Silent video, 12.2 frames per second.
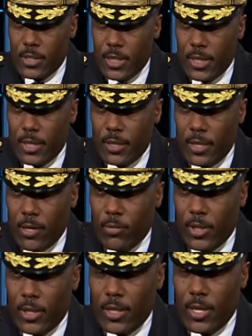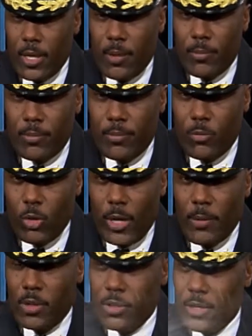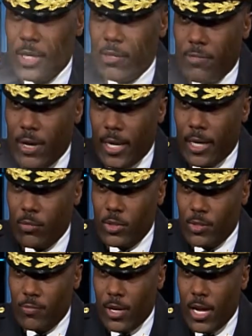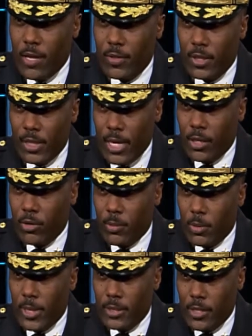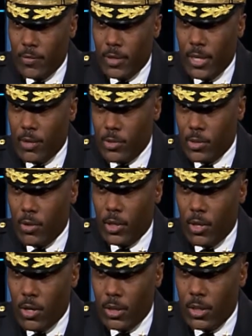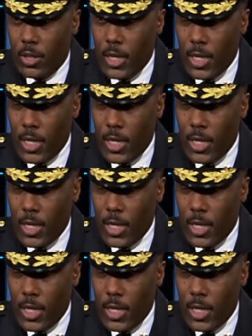city that we were able to identify that was involved in a lot of criminal activity that was going on.